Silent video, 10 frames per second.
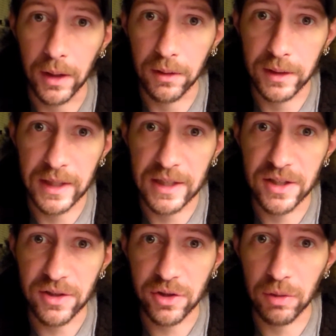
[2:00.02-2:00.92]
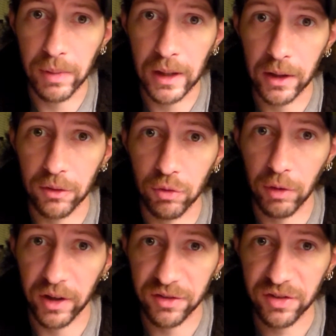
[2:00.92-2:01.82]
It needs to be
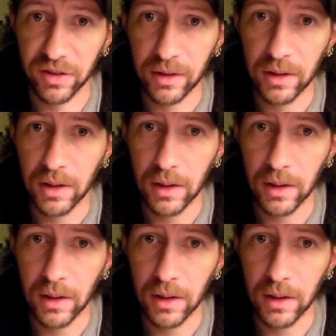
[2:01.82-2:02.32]
addressed.